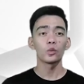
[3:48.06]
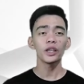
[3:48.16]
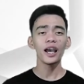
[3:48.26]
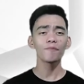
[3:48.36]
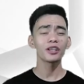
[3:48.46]

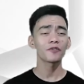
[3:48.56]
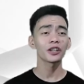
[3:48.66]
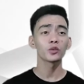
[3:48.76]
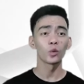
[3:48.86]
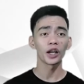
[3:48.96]
We have
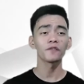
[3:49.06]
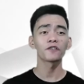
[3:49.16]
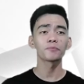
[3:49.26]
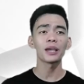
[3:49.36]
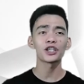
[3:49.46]
different
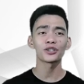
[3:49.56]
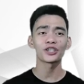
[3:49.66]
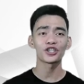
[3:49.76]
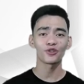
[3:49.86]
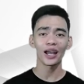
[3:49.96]
word
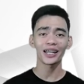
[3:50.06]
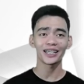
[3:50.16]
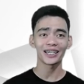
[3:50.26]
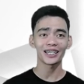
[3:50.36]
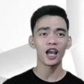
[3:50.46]
formation
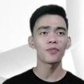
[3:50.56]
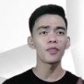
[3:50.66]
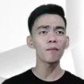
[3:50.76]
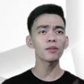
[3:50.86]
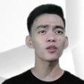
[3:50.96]
strategies,
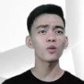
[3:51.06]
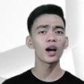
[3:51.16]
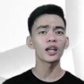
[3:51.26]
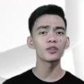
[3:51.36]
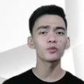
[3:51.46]
and number
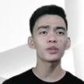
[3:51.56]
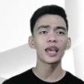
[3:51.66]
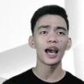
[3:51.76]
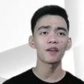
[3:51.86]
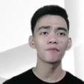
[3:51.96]
one,
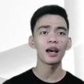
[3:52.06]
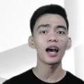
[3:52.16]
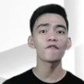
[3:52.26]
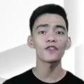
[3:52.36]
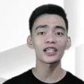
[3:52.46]
we have
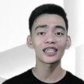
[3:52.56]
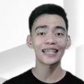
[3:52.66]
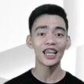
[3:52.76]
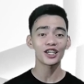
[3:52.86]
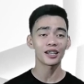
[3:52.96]

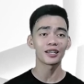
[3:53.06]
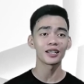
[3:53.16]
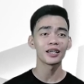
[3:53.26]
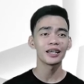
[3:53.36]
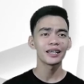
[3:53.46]
affixation.
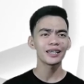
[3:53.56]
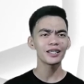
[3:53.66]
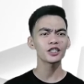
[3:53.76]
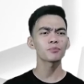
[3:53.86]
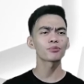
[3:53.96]

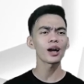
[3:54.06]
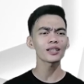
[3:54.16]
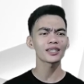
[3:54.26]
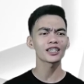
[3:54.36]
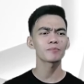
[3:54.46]
It is a
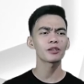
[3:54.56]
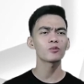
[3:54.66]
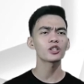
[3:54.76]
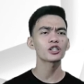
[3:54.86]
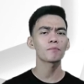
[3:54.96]
process
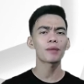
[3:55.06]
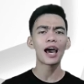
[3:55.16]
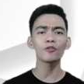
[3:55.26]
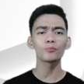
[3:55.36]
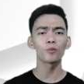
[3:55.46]
by which
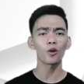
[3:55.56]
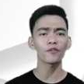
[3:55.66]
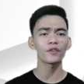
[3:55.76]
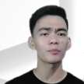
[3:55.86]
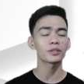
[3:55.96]
bound
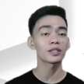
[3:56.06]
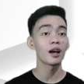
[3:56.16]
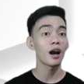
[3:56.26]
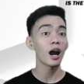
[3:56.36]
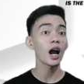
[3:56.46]

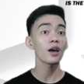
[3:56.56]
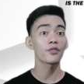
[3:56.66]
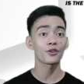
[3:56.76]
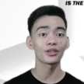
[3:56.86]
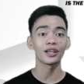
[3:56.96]
morphemes
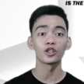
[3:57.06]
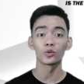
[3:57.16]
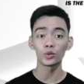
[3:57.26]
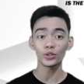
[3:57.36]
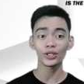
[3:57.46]
other than
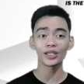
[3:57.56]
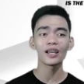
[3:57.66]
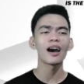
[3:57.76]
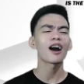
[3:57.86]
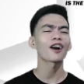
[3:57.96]

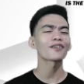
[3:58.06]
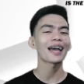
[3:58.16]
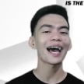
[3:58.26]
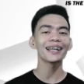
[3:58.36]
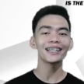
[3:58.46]
roots
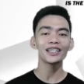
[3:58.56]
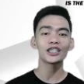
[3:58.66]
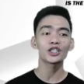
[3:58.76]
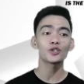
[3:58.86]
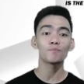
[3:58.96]
are
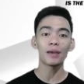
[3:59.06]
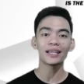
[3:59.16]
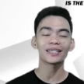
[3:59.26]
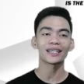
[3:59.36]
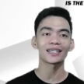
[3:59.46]
added to
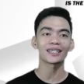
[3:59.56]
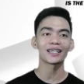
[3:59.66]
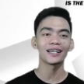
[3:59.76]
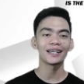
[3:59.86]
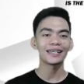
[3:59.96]
bases,